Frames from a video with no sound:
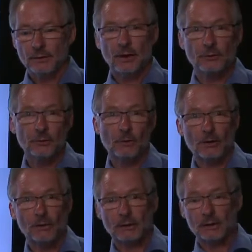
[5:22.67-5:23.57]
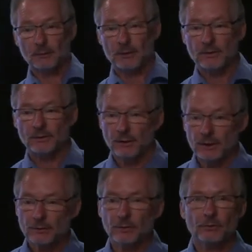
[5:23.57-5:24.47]
There are two other elements, the
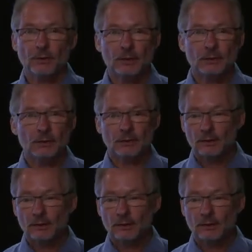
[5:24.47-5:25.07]
interest rate